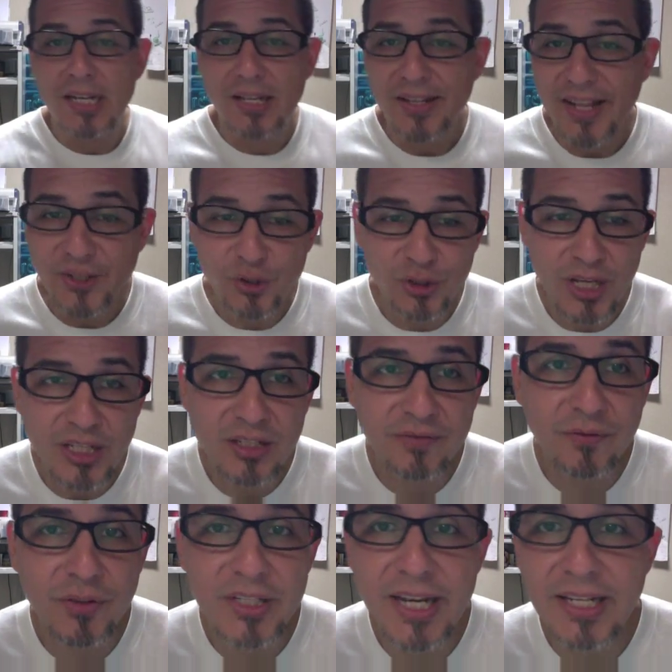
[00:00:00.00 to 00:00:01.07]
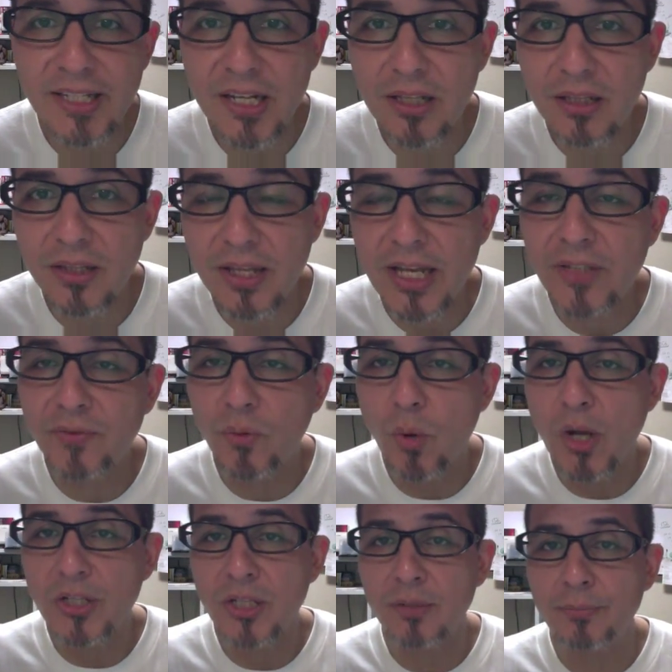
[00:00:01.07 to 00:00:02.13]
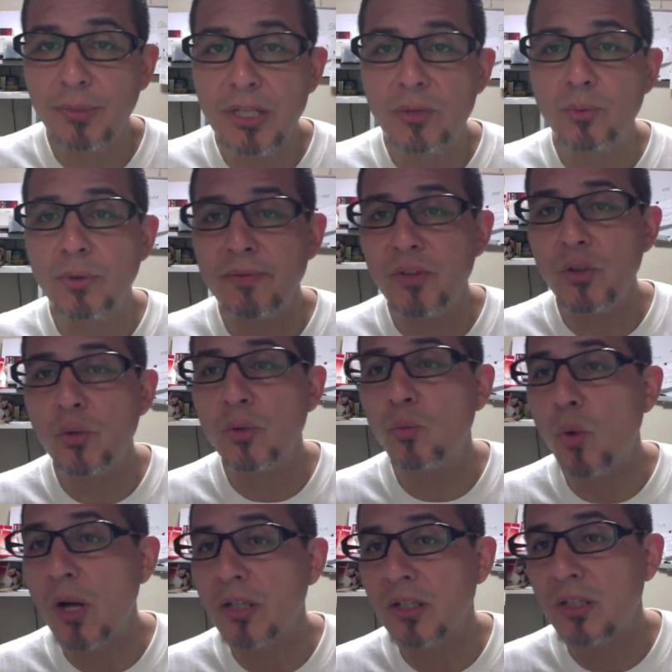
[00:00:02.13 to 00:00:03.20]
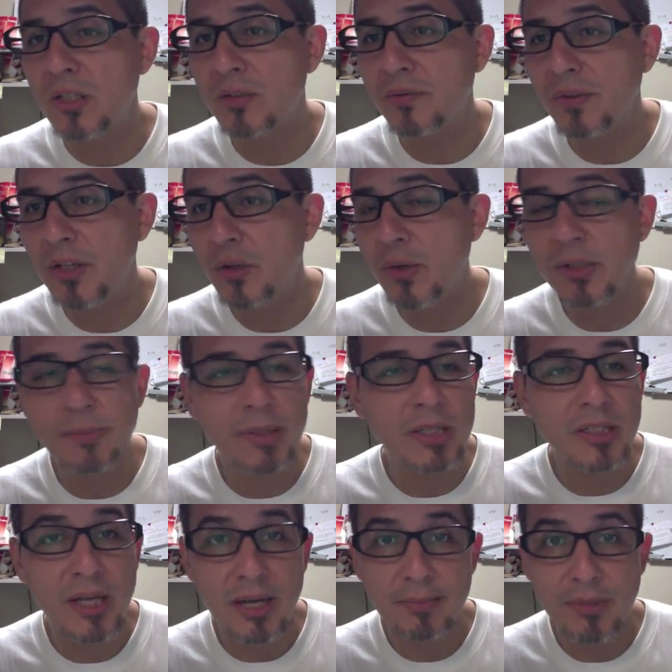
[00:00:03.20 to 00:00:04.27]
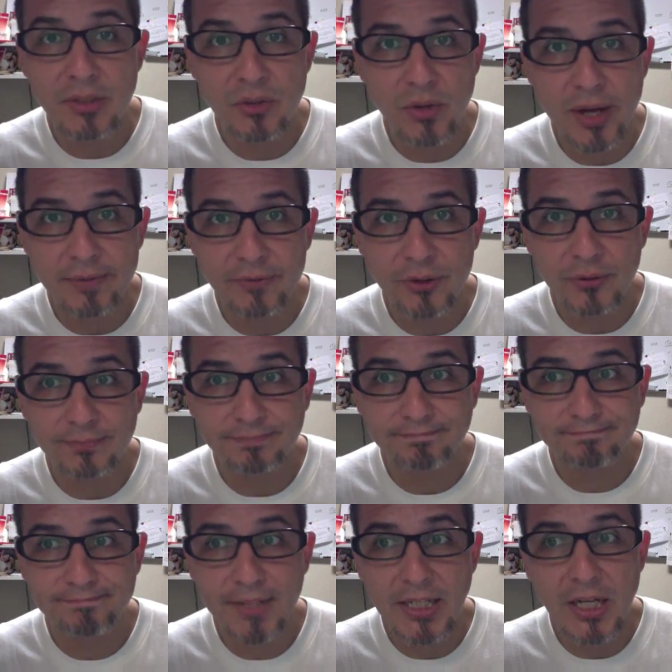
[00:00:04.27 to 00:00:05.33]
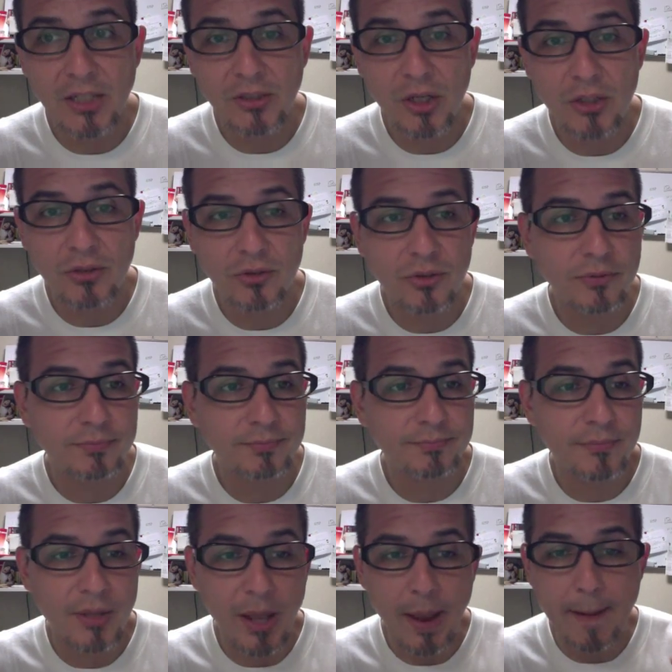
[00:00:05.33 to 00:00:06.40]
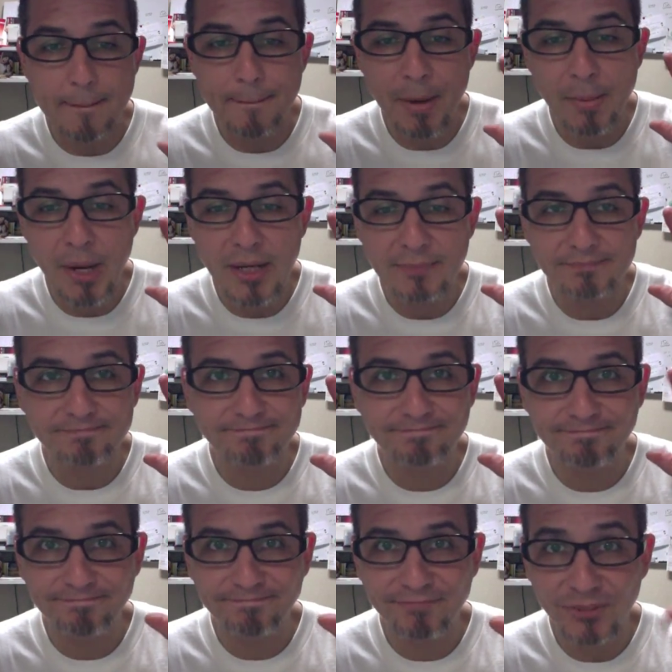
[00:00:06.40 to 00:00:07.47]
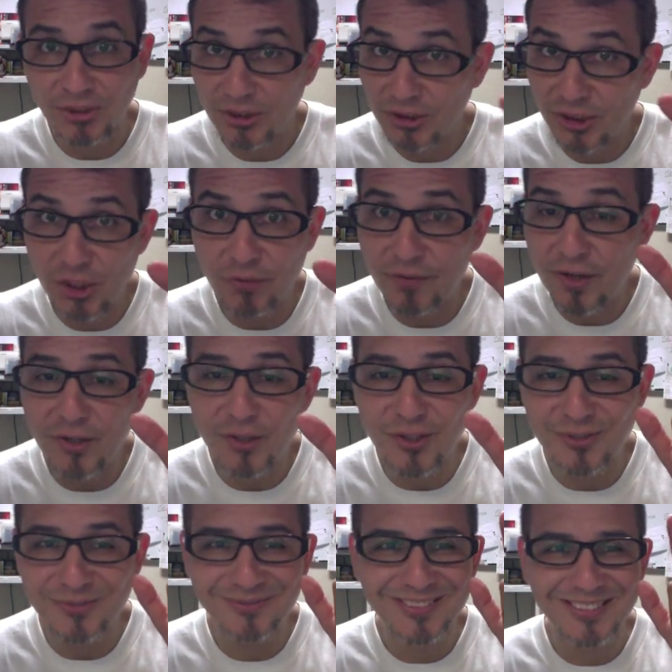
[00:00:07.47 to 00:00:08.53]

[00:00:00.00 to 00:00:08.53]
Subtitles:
That's your lesson for the 18th. Thanks for watching. Please review and watch this video as many times as you have to. And I'll talk to you soon. Bye-bye. See you very soon.